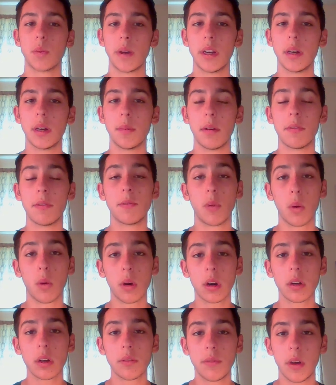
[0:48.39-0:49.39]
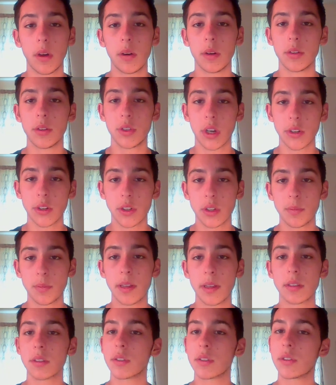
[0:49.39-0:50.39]
rated by 4 Confederate judges
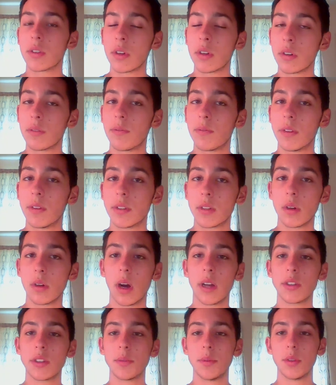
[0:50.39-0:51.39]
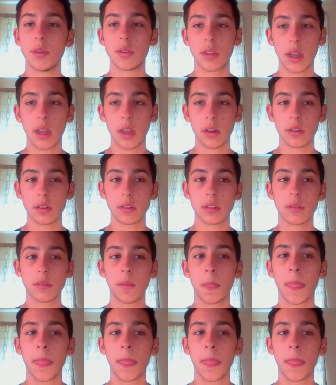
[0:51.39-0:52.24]
based on certain physical attribute scales.